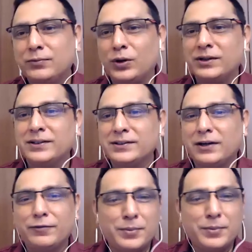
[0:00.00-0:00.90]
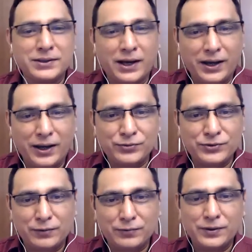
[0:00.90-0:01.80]
what is the self-image I have,
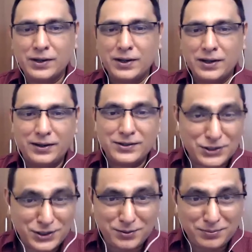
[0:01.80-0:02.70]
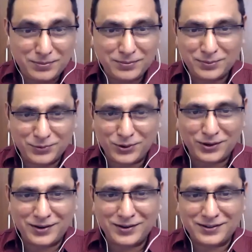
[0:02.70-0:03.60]
self-esteem, go
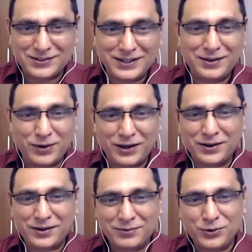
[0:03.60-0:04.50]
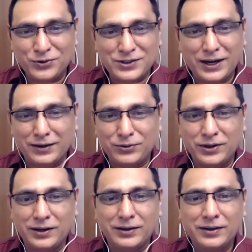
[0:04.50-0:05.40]
and see where you stand
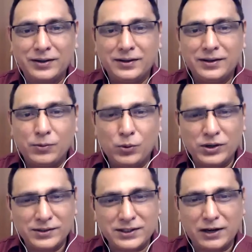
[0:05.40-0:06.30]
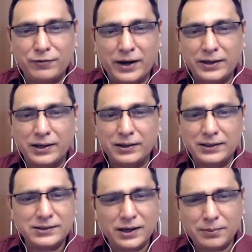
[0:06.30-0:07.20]
today. What is a self-ideal?
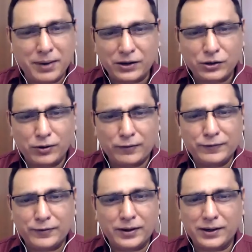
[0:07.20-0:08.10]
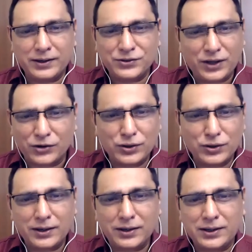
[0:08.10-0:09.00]
These are the matter of
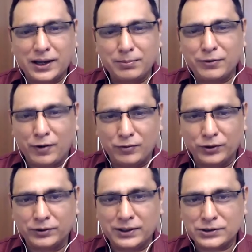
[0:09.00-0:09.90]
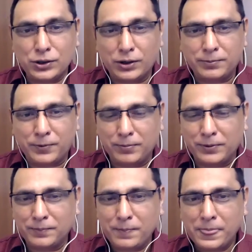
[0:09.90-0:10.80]
discussion, and it can be found out. That's not a
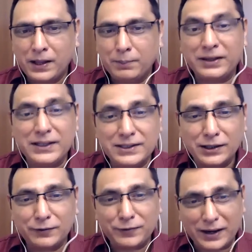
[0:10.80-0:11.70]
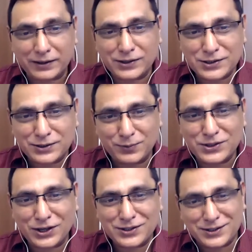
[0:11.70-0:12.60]
problem. But these are the factors
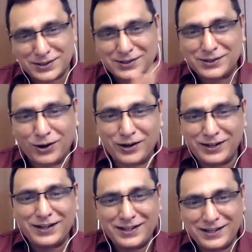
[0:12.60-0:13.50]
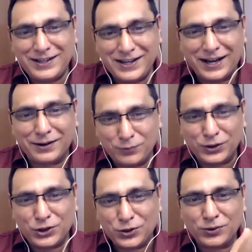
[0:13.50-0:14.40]
which has already done
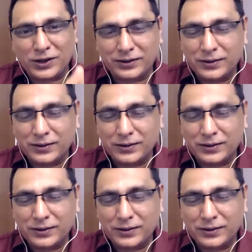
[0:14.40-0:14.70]
with you then.